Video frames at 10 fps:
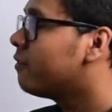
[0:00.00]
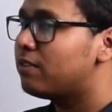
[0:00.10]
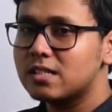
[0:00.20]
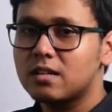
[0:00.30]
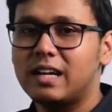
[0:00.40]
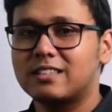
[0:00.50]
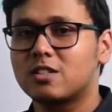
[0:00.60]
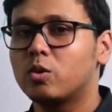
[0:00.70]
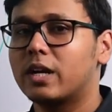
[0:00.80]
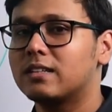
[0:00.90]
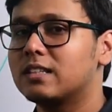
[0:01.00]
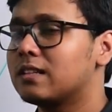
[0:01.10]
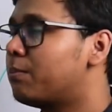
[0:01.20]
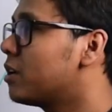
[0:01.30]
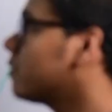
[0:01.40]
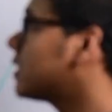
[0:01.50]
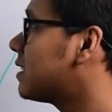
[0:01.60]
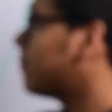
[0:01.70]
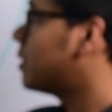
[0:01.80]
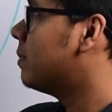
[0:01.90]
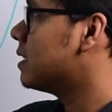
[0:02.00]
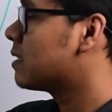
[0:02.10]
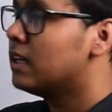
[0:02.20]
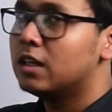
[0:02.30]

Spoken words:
First, let's look at the number of susceptibles.